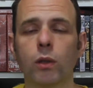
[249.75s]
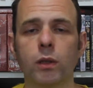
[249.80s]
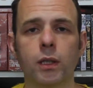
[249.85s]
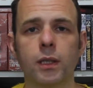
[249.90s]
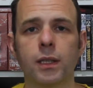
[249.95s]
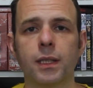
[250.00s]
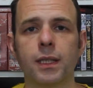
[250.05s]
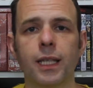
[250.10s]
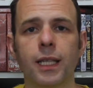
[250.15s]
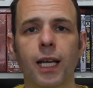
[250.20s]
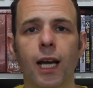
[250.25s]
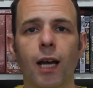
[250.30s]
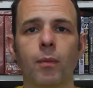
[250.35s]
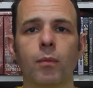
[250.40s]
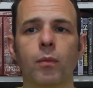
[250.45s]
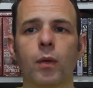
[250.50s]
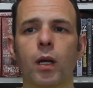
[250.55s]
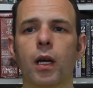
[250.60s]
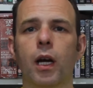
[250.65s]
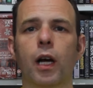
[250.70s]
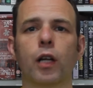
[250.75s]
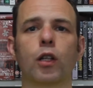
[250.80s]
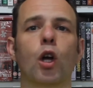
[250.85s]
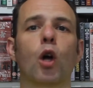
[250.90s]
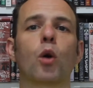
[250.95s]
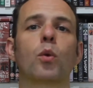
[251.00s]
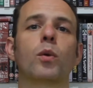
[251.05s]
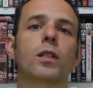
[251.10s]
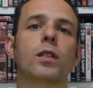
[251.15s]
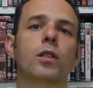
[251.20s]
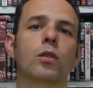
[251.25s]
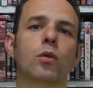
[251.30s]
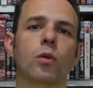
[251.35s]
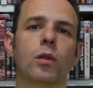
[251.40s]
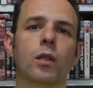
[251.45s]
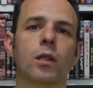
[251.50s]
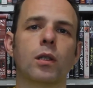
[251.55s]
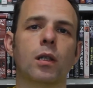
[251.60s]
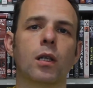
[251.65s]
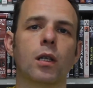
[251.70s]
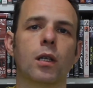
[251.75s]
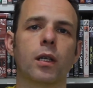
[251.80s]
to see him and how he's going